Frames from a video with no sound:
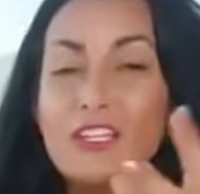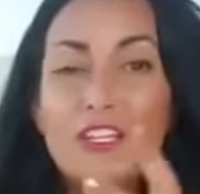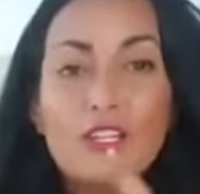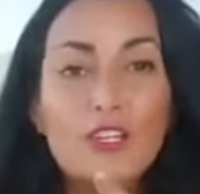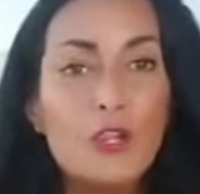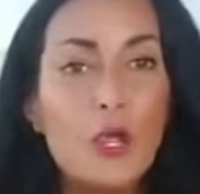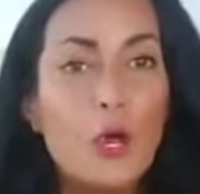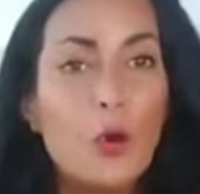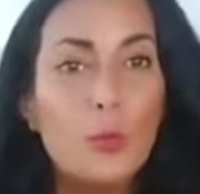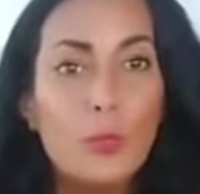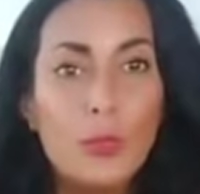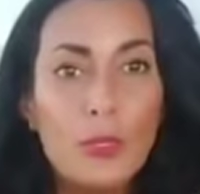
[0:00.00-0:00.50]

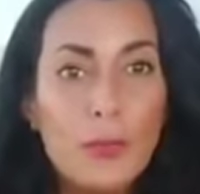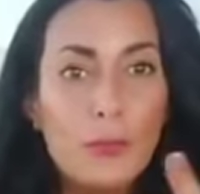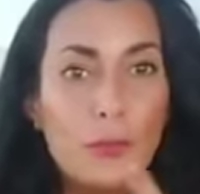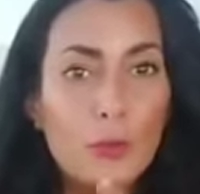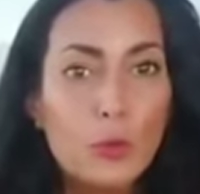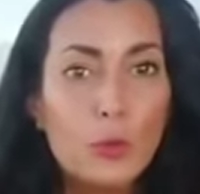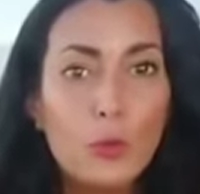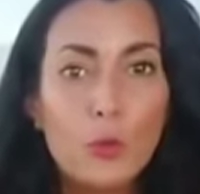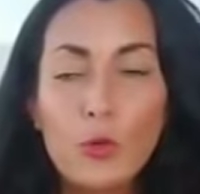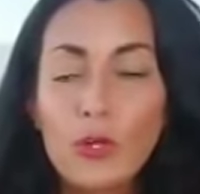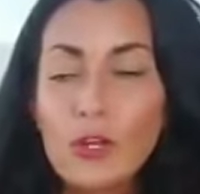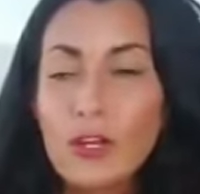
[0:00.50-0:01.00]
you know,
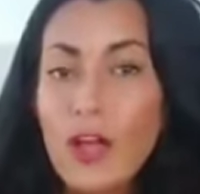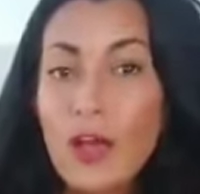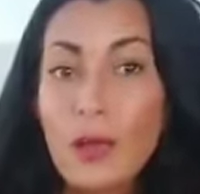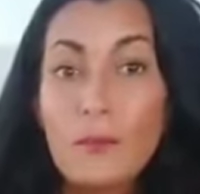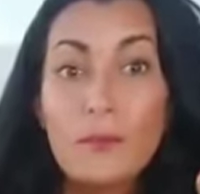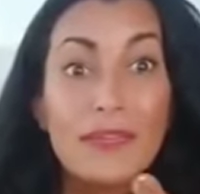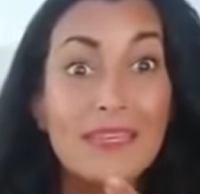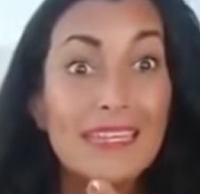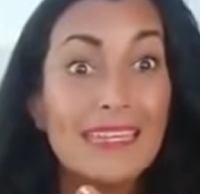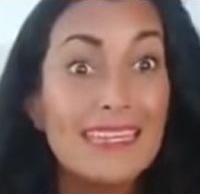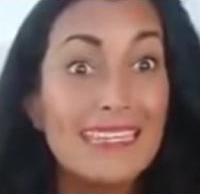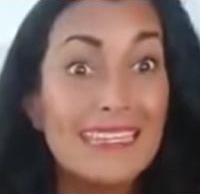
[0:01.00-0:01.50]
people who are
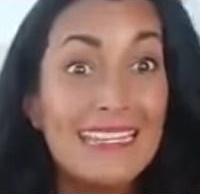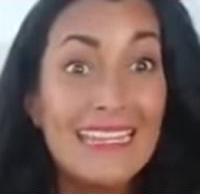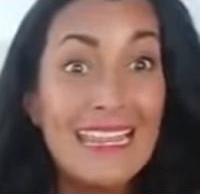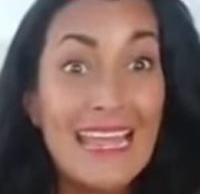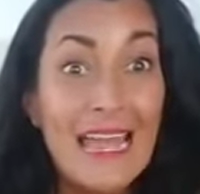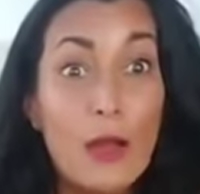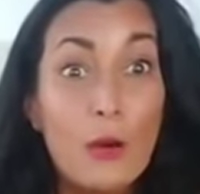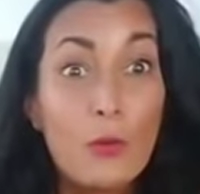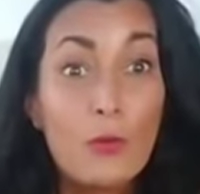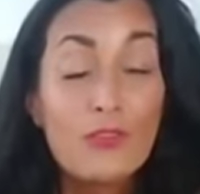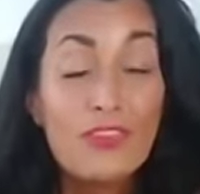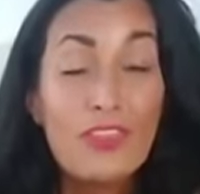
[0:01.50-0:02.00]
coming in and
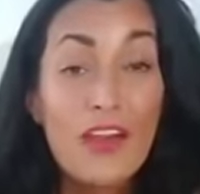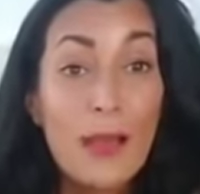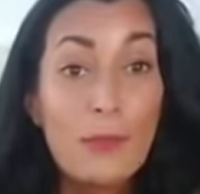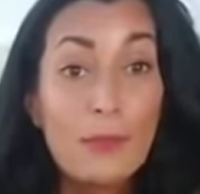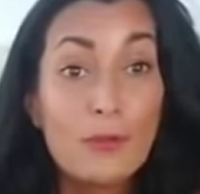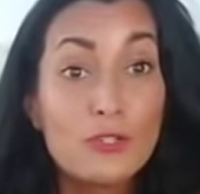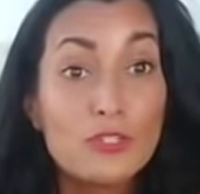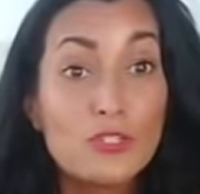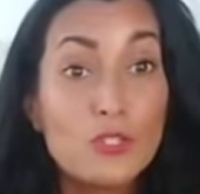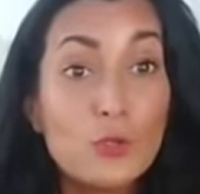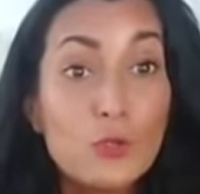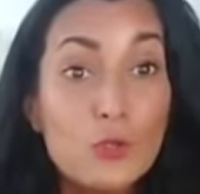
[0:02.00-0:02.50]
out with
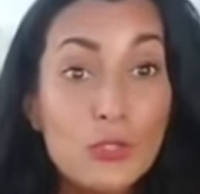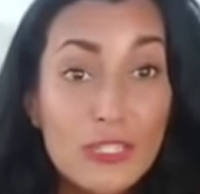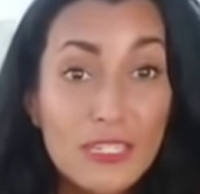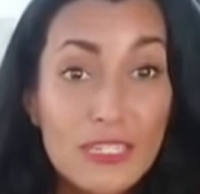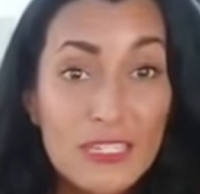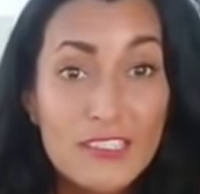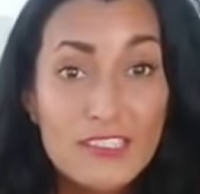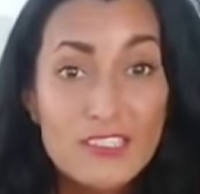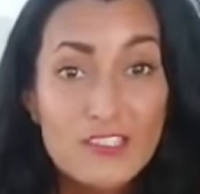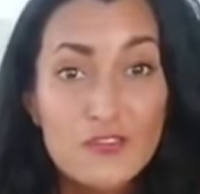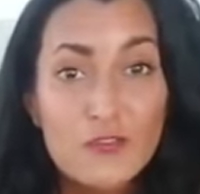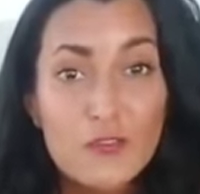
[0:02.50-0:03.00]

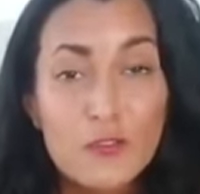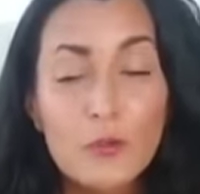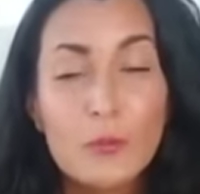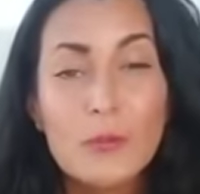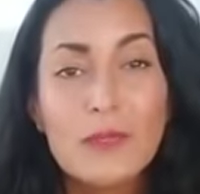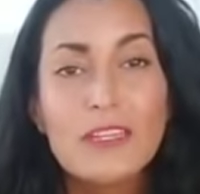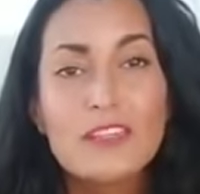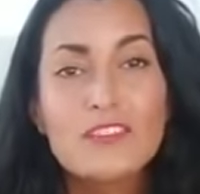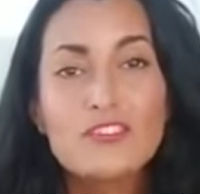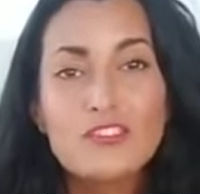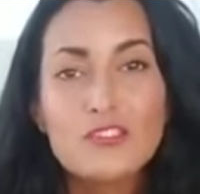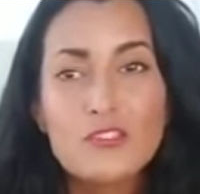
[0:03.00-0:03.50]
opportunities for me.